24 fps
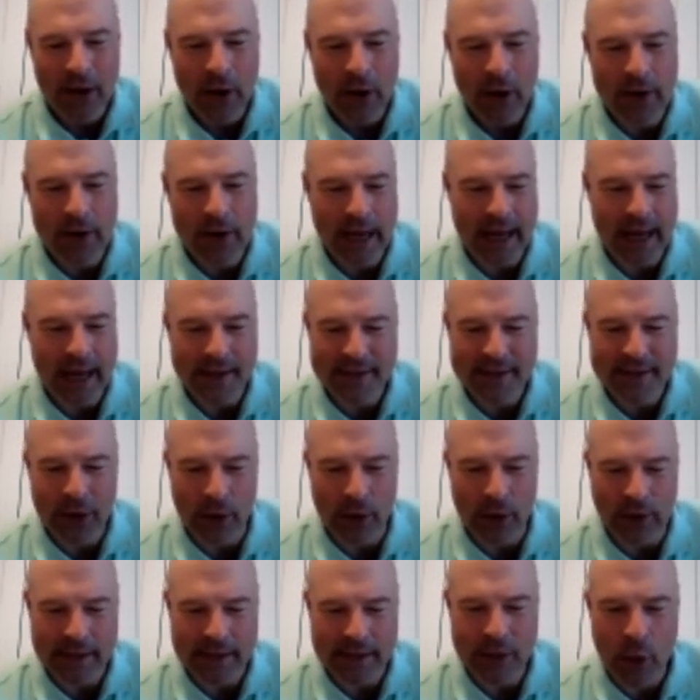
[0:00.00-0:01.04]
Okay, so
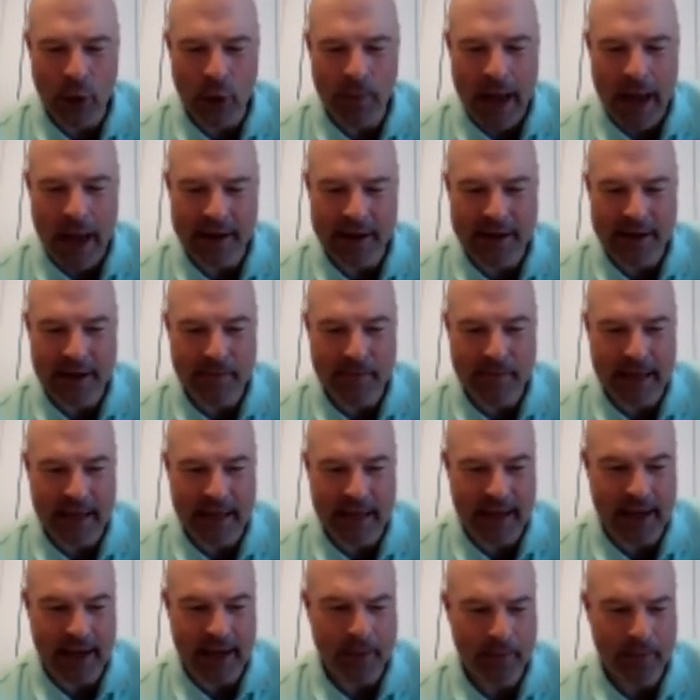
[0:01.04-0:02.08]
let's go back to the beginning.
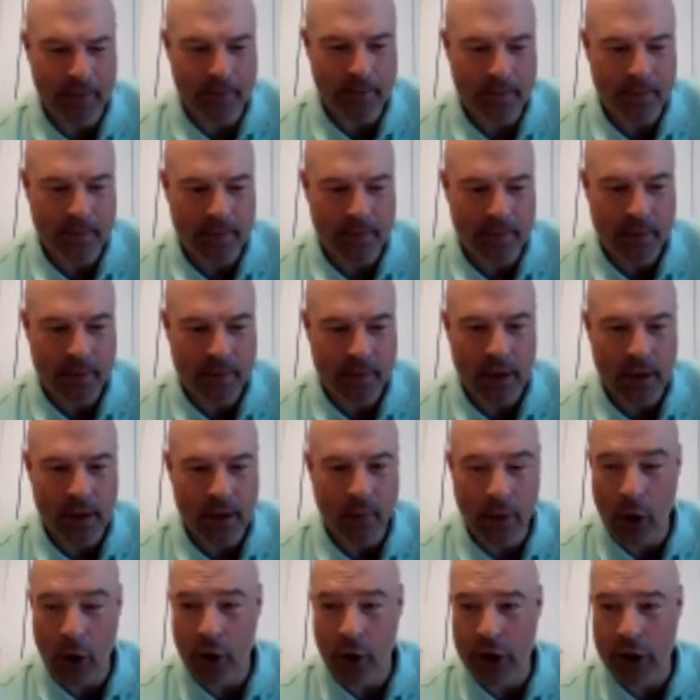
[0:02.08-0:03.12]

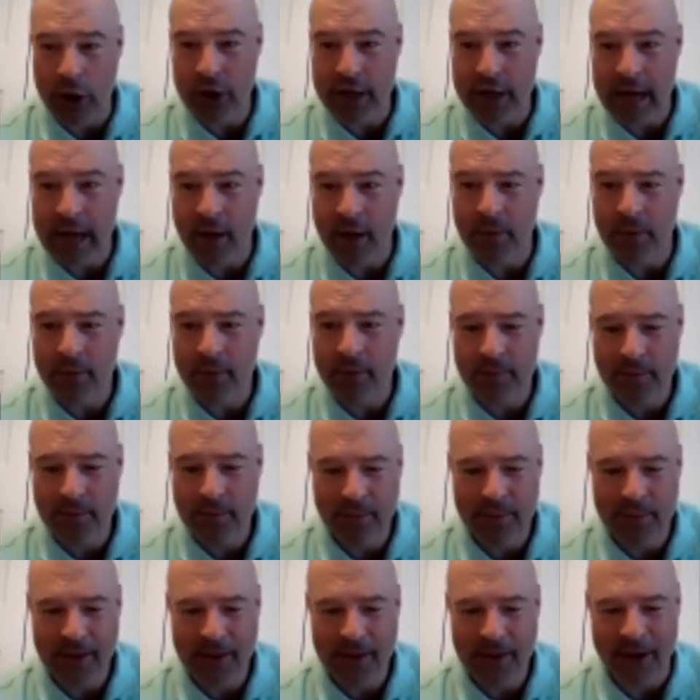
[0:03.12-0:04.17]
We all good now?
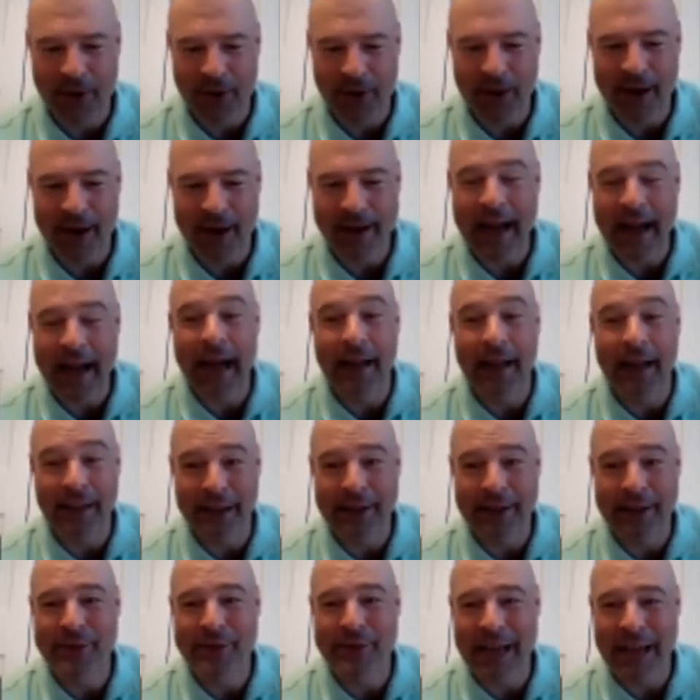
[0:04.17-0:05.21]
All right.
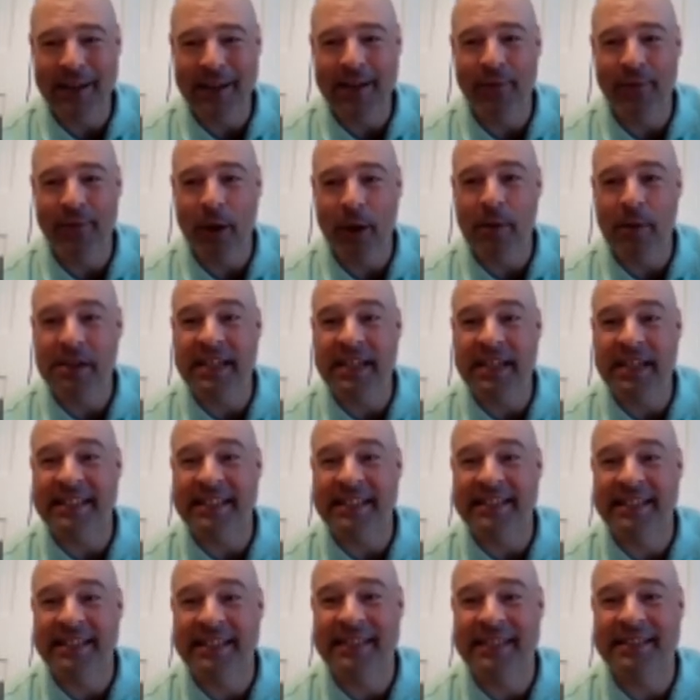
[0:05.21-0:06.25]
Alan, thank you very much. That's
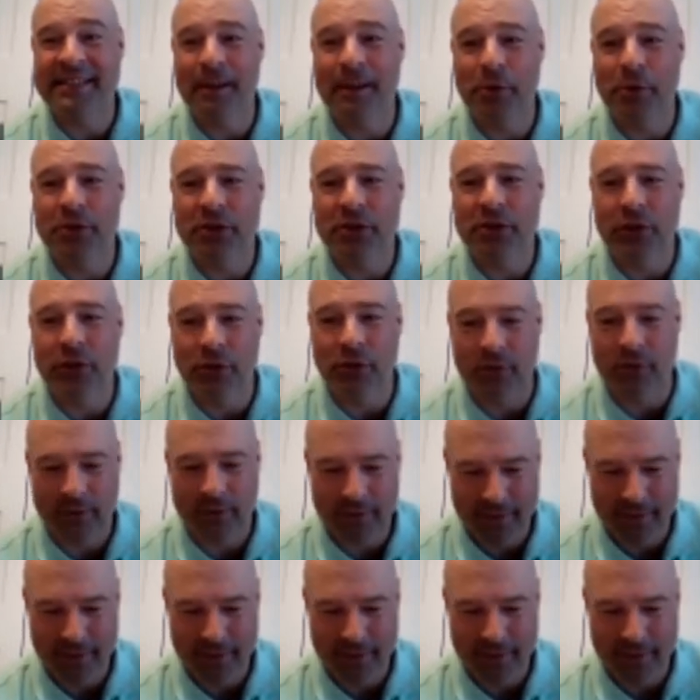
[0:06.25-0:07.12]
assist number 2.